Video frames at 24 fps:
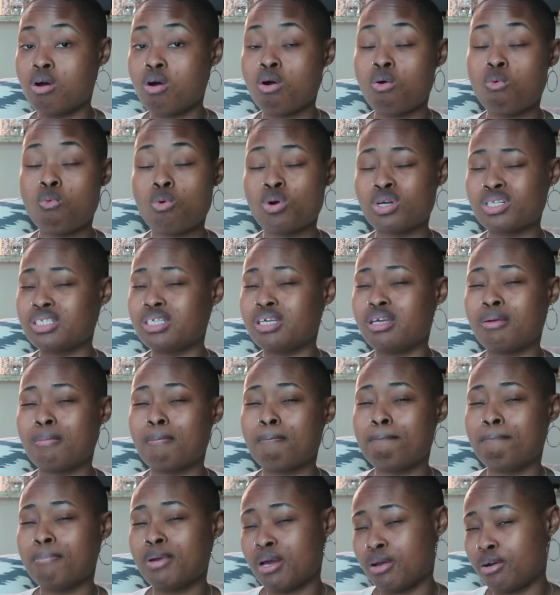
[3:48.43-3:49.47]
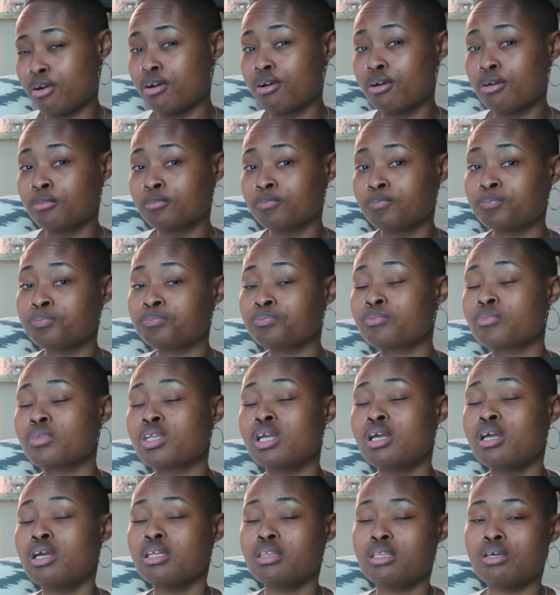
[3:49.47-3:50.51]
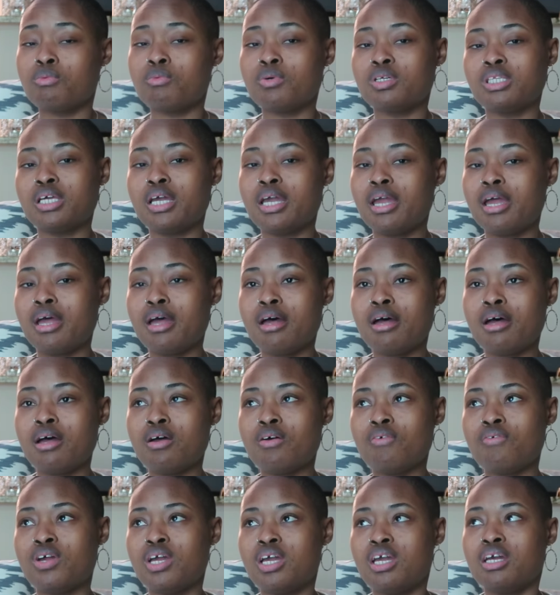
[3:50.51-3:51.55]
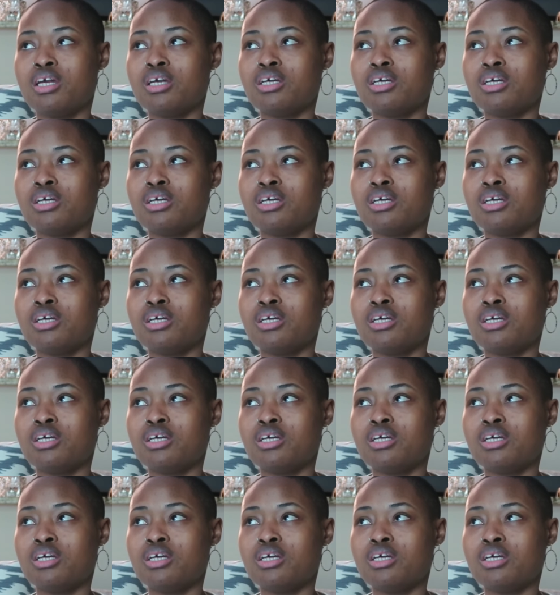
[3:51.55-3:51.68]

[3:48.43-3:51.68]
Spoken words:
or wanting better than what they have.